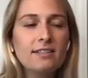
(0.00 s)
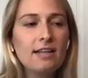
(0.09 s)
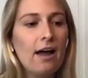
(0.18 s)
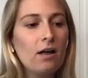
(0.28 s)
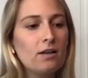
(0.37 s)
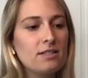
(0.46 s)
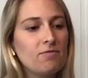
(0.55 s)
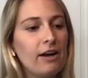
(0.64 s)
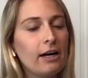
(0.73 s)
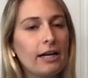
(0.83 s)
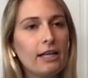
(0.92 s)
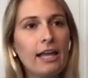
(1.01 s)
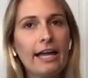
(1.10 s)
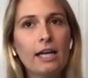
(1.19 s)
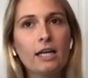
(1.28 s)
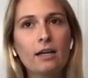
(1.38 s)
style is very
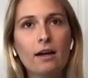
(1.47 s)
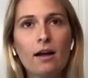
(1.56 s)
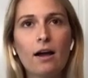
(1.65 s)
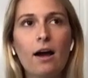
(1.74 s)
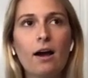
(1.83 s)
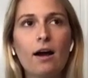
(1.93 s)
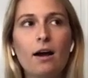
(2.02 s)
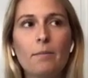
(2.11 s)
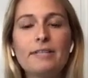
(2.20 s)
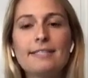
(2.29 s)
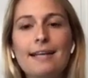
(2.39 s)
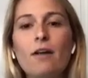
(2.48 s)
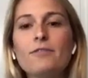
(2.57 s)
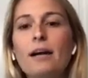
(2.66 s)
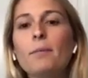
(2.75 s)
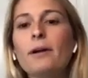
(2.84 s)
like
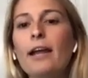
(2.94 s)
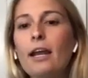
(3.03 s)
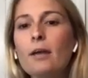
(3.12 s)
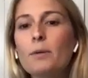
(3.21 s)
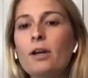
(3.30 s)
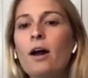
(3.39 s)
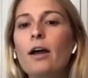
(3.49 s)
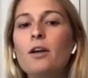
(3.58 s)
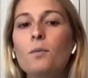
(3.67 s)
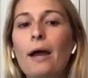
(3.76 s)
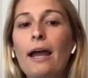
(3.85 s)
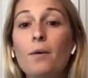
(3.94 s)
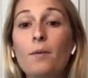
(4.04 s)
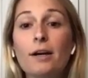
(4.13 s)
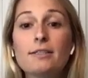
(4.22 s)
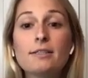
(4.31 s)
self-deprecating, but not in a way
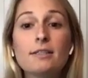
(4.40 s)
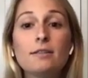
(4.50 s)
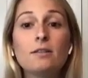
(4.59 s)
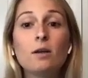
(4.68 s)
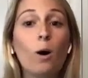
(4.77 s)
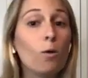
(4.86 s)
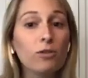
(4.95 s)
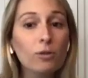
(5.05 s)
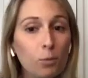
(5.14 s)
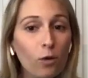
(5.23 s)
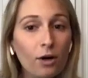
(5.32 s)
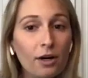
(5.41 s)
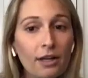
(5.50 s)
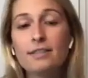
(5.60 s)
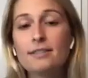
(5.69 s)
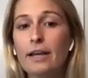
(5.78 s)
where it's overboard
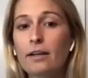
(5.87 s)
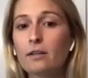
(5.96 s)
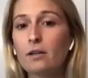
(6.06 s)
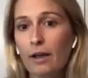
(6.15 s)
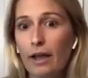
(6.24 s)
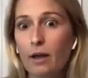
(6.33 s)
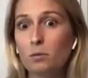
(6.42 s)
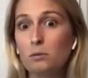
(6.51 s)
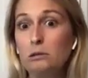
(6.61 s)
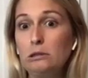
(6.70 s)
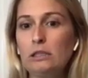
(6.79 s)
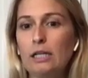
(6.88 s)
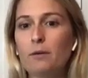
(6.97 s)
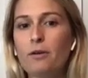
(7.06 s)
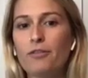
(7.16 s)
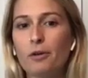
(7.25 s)
and it's like, okay, ooh,
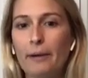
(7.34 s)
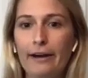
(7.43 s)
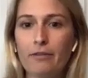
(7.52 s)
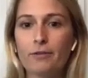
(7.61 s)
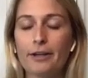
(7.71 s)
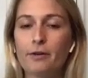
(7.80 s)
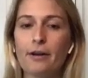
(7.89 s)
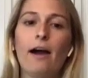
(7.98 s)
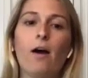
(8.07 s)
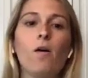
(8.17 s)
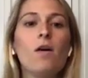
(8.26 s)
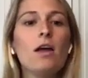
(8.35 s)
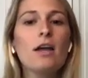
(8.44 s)
like we feel bad for you now.